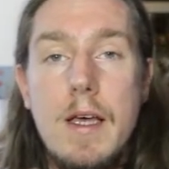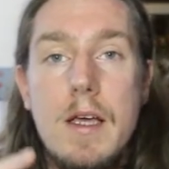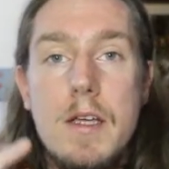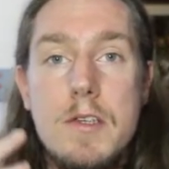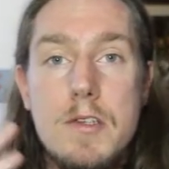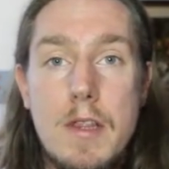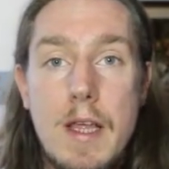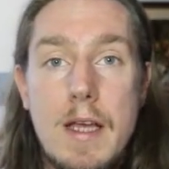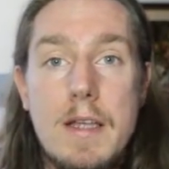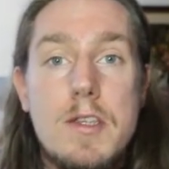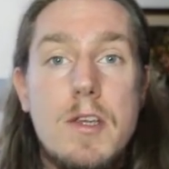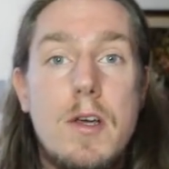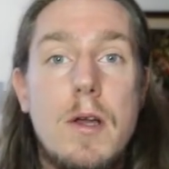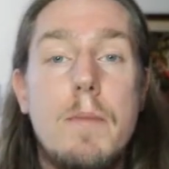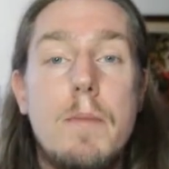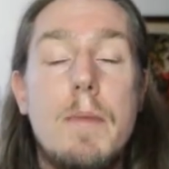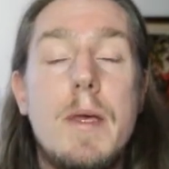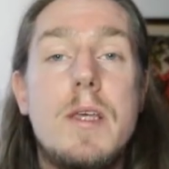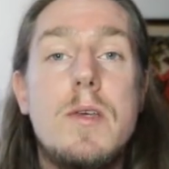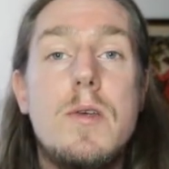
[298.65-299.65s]
So that's going to
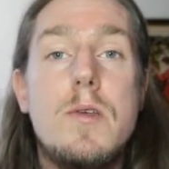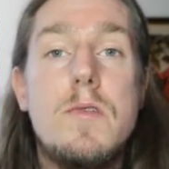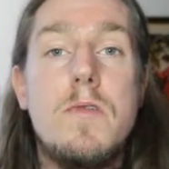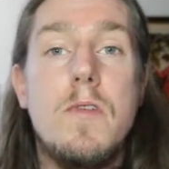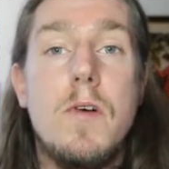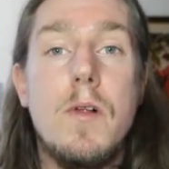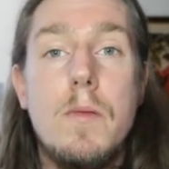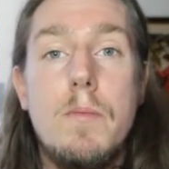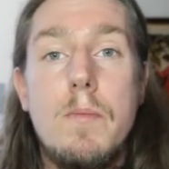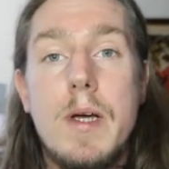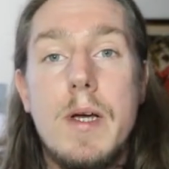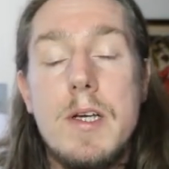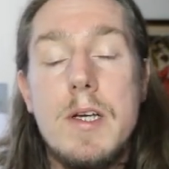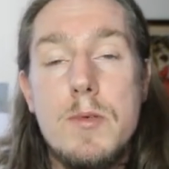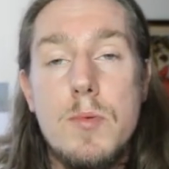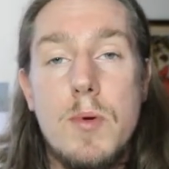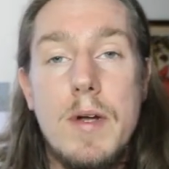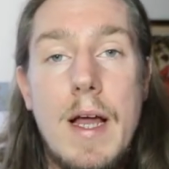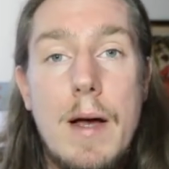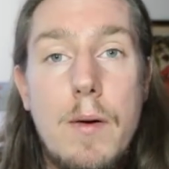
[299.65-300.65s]
be useful because
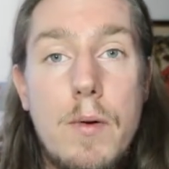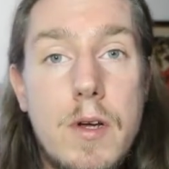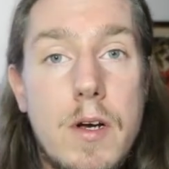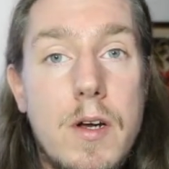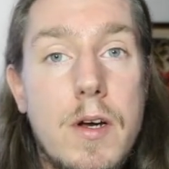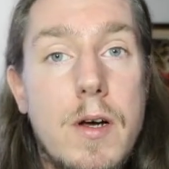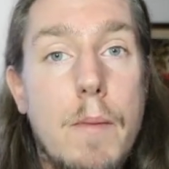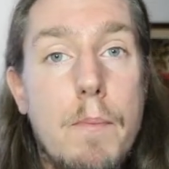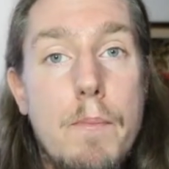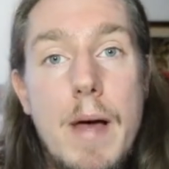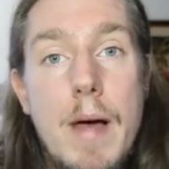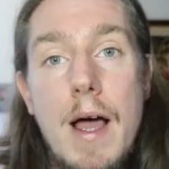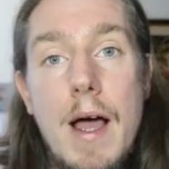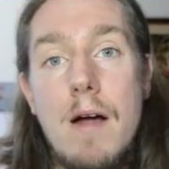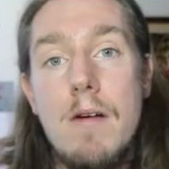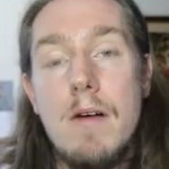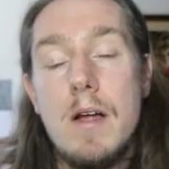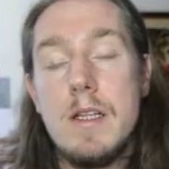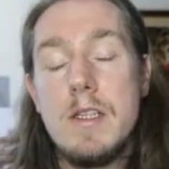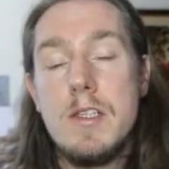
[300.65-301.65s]
we're now going to compare
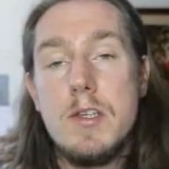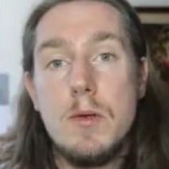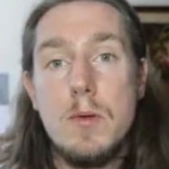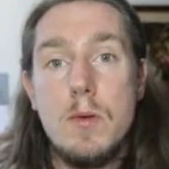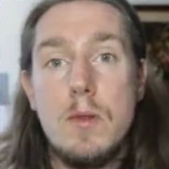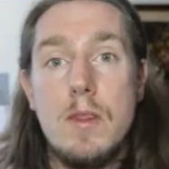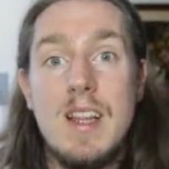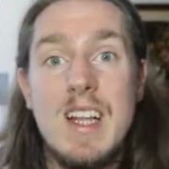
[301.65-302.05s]
it to the